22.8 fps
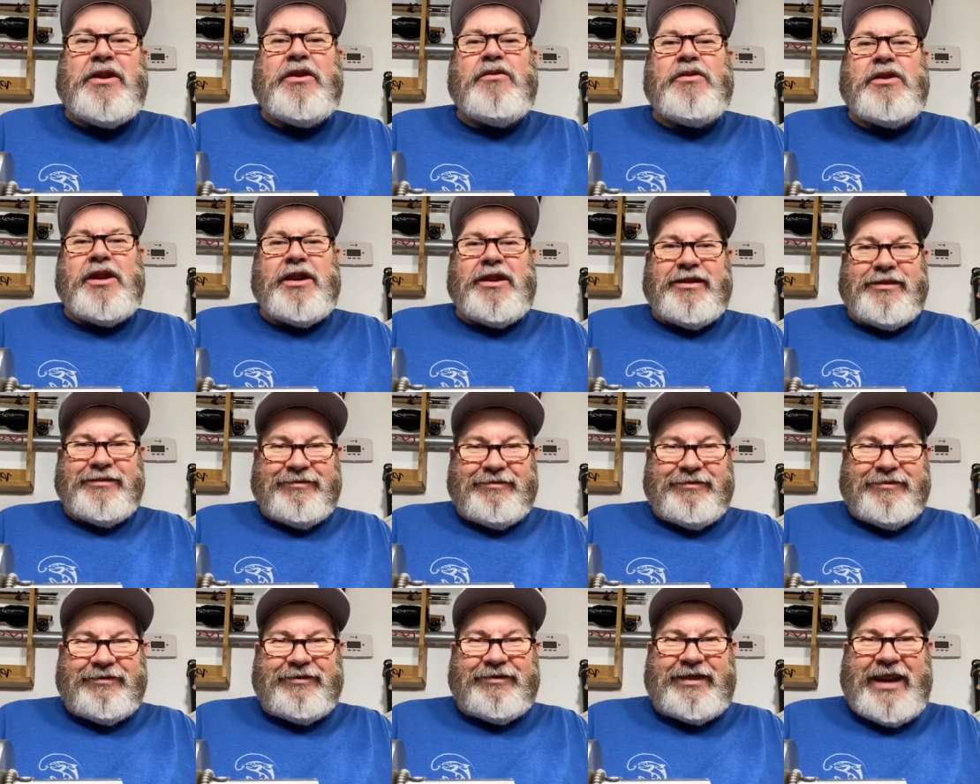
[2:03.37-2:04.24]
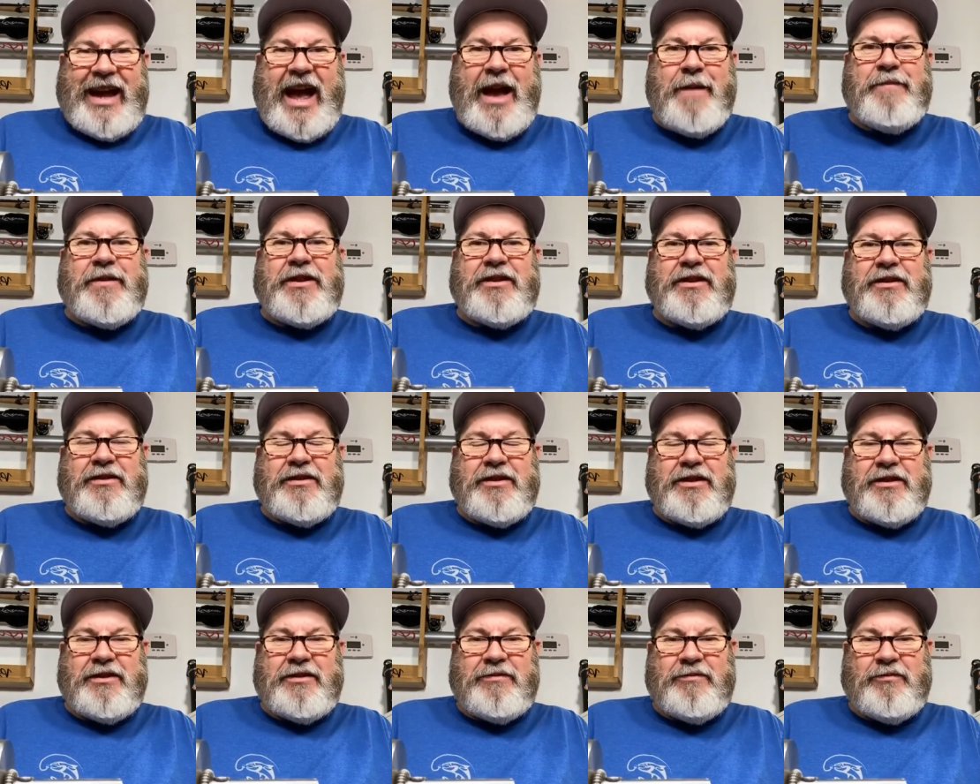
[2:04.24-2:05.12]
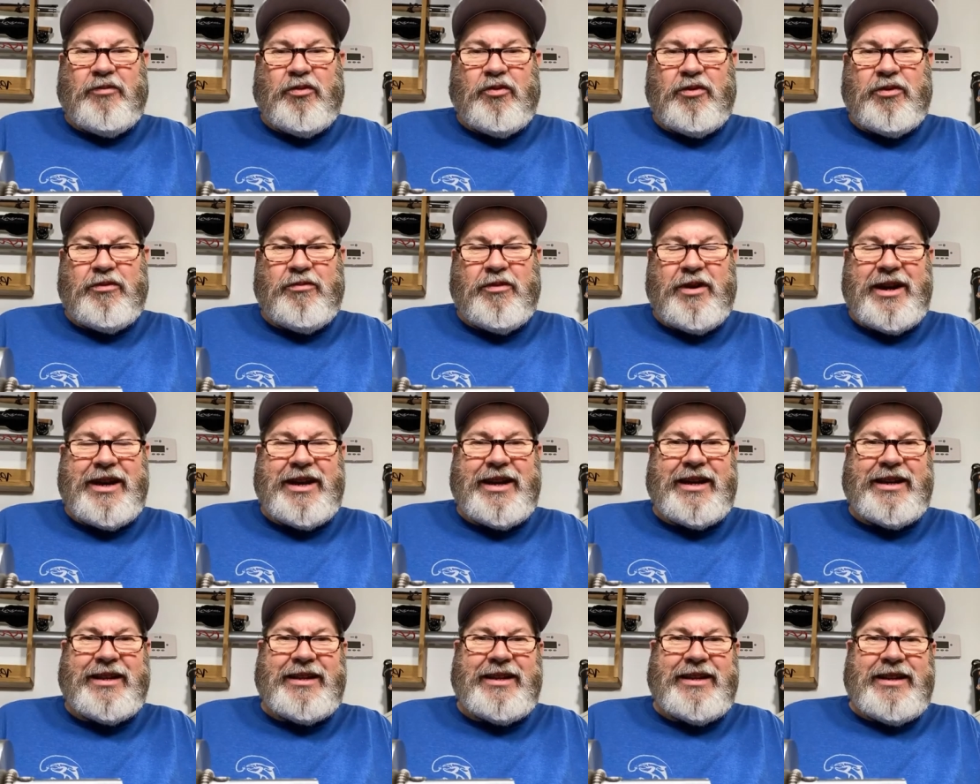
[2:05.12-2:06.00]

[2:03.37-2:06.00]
New Year. Happy New Year. Boy,